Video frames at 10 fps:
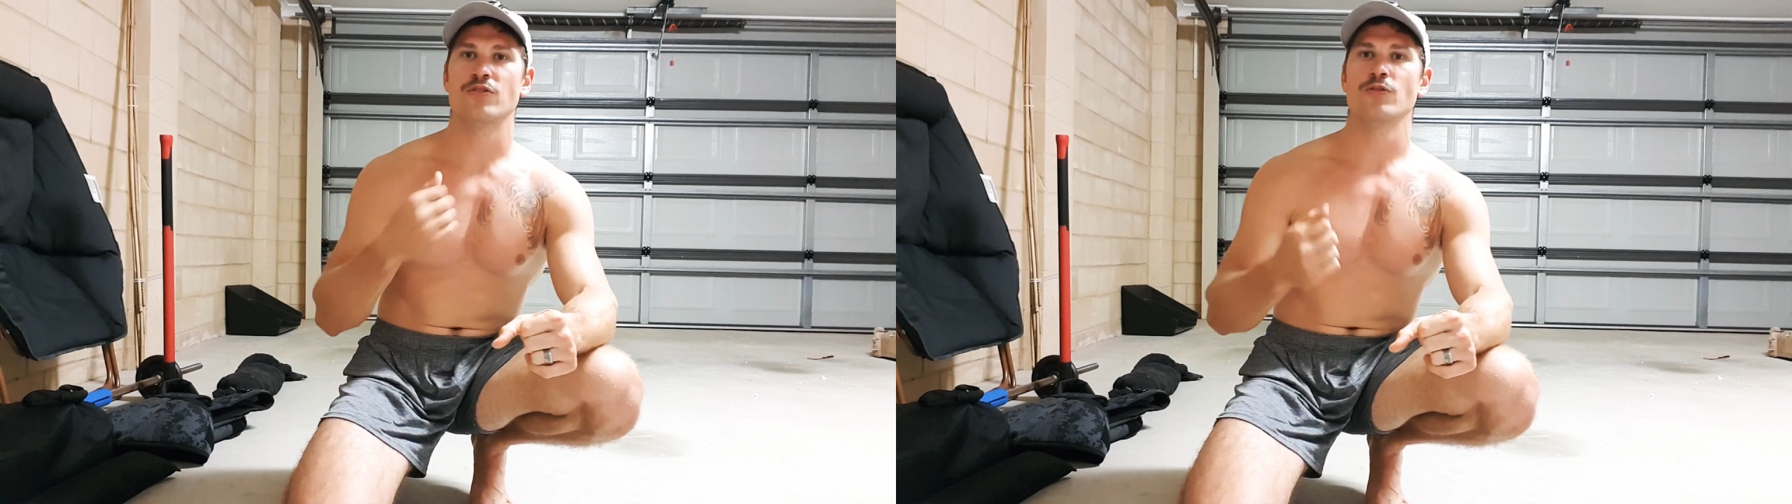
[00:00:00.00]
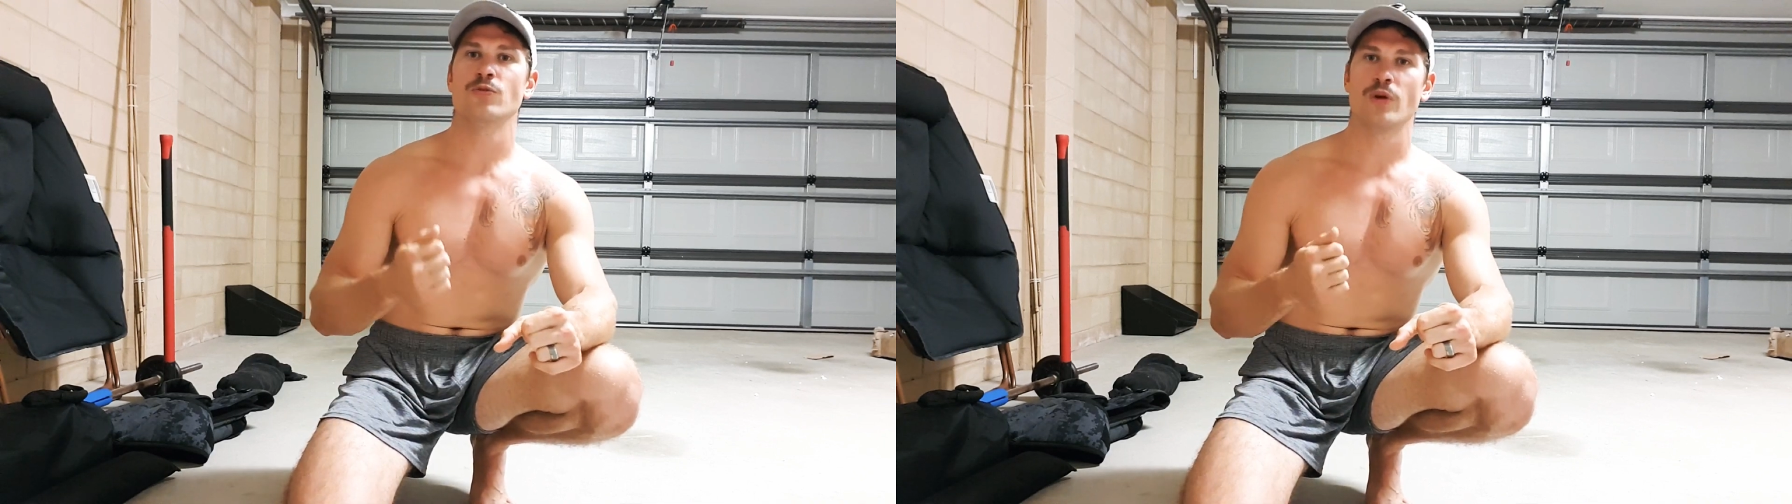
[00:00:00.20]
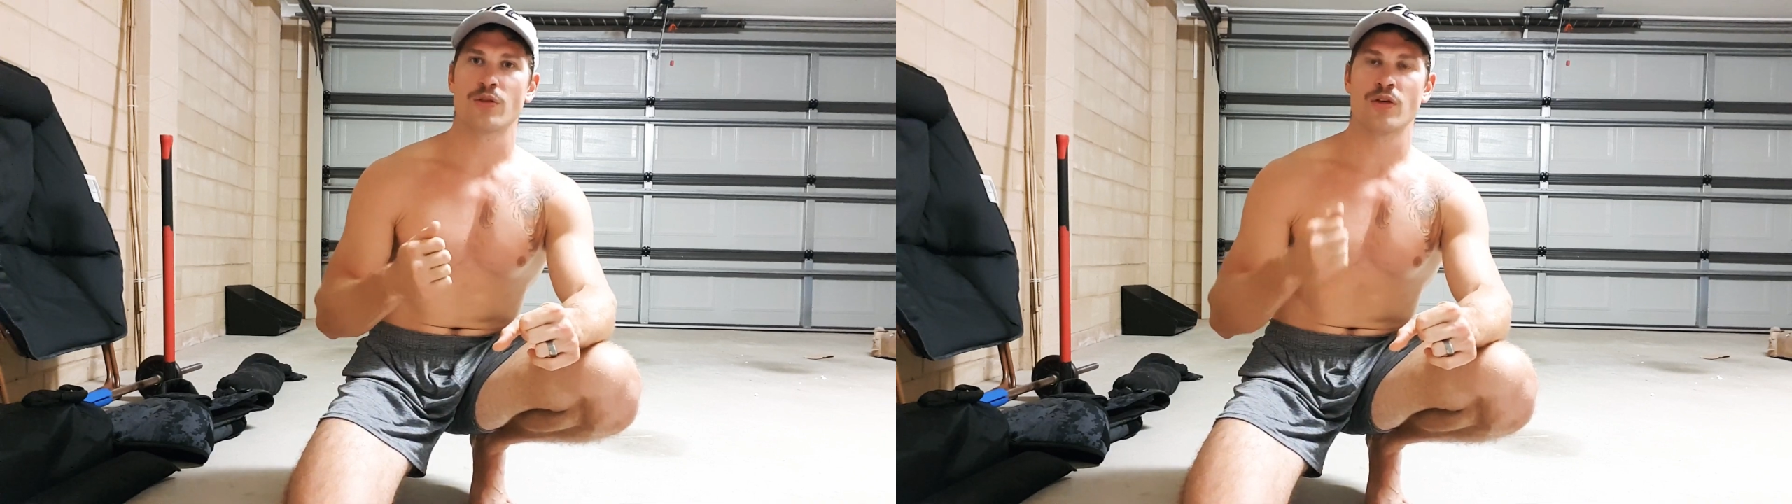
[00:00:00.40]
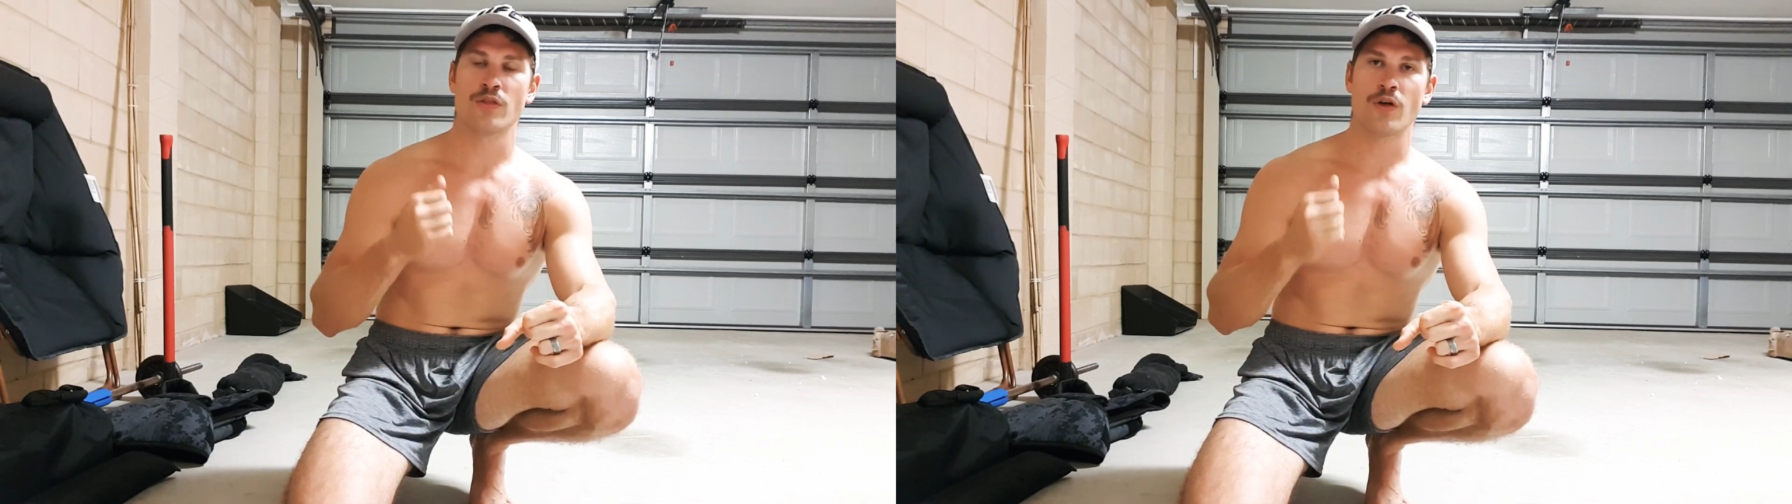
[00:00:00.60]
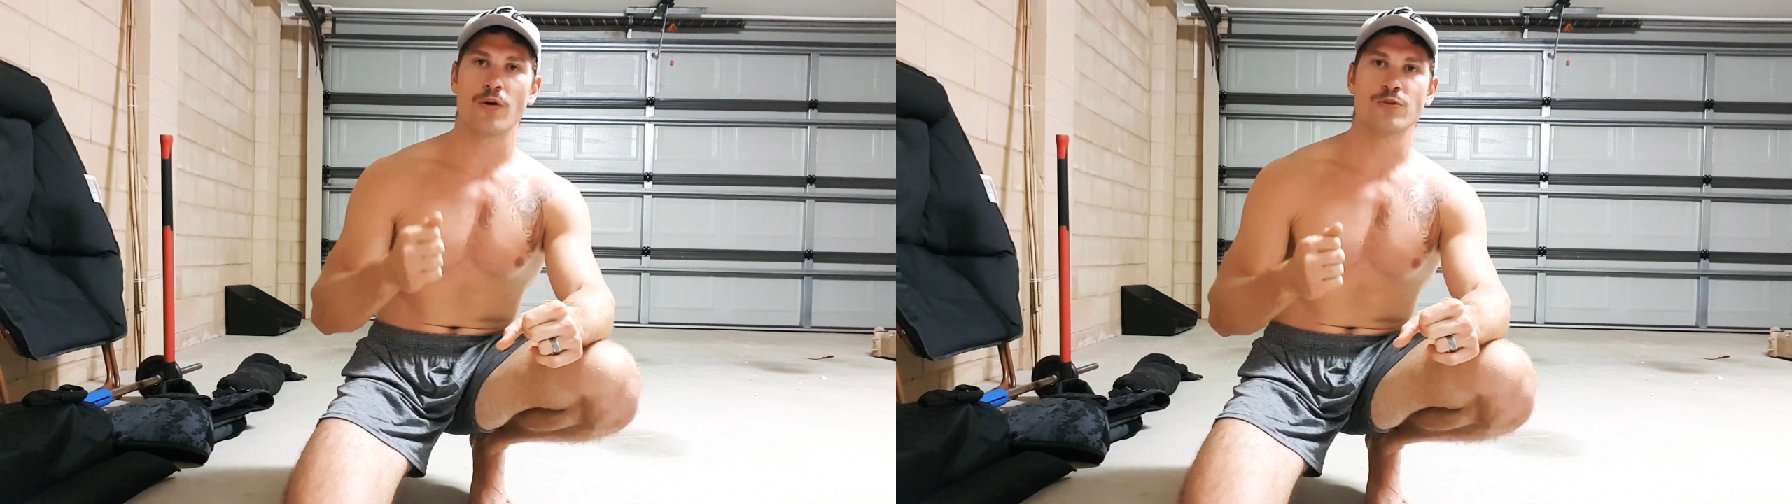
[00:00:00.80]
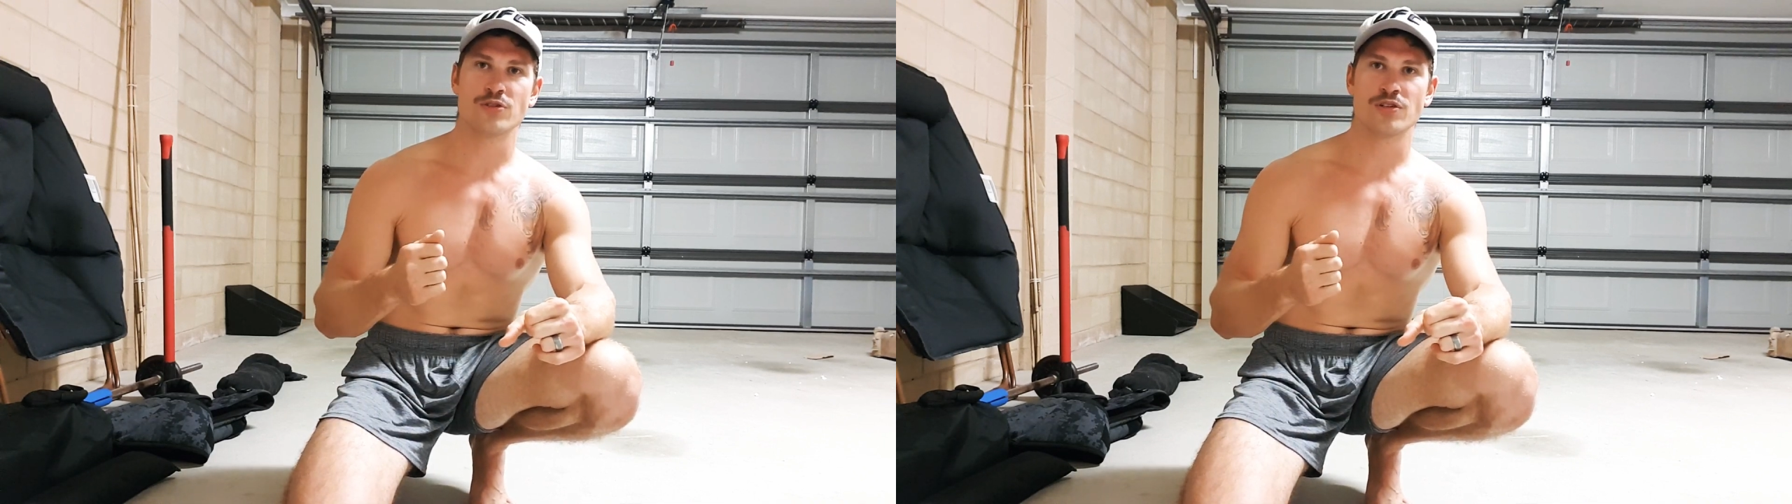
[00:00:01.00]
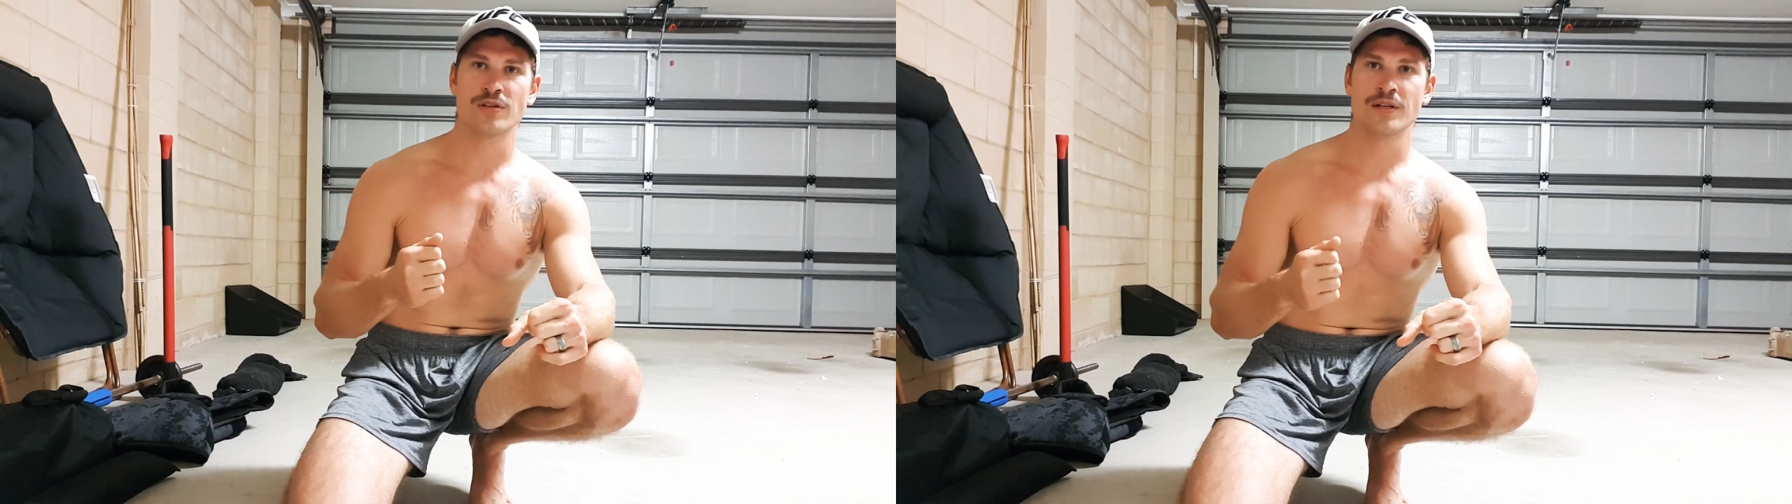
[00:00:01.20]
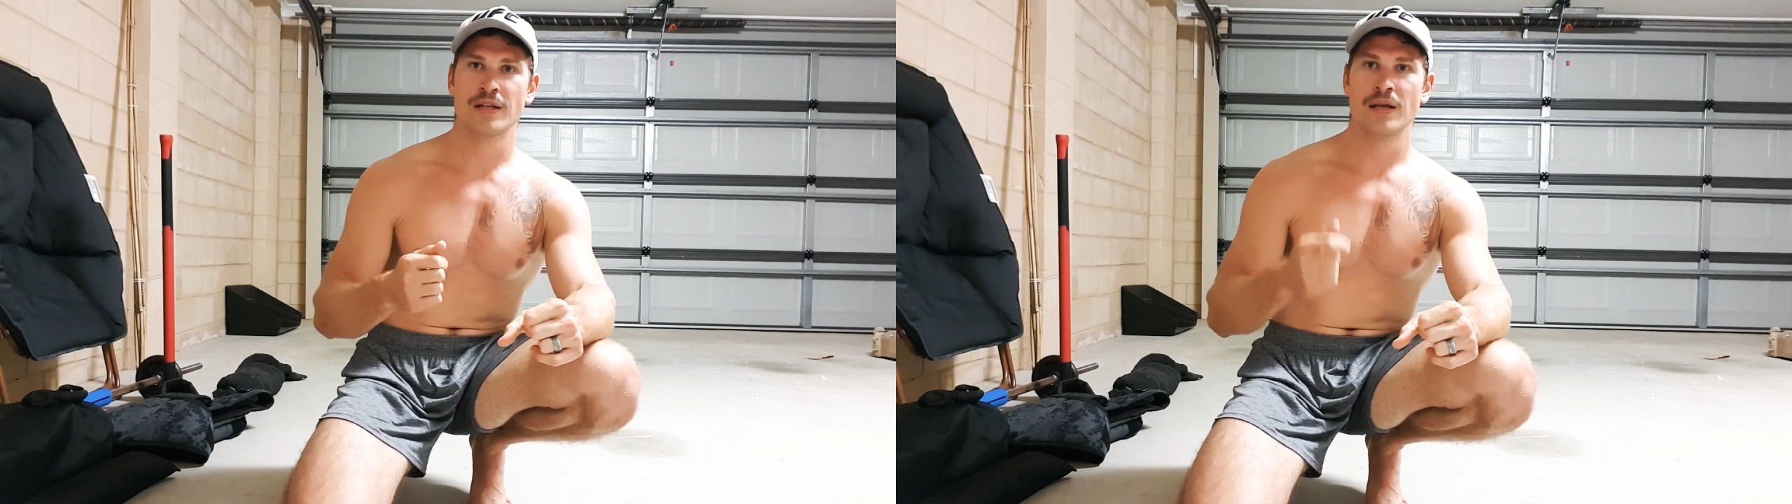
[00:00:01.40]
do with those